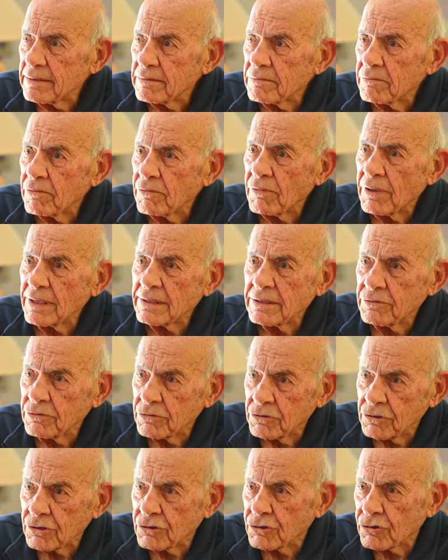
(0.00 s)
We went to
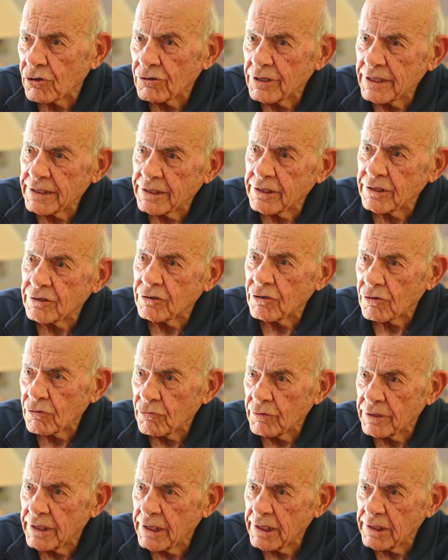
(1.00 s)
the solicitor,
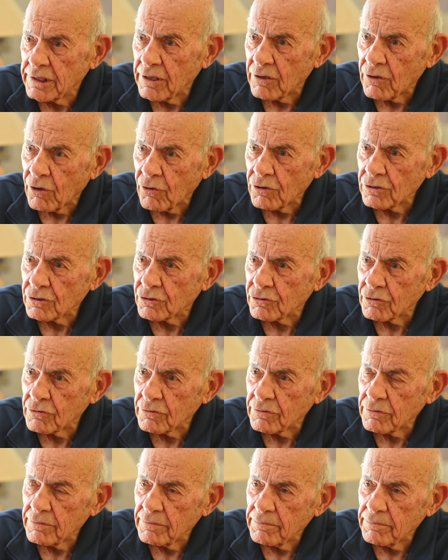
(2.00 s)
we did all the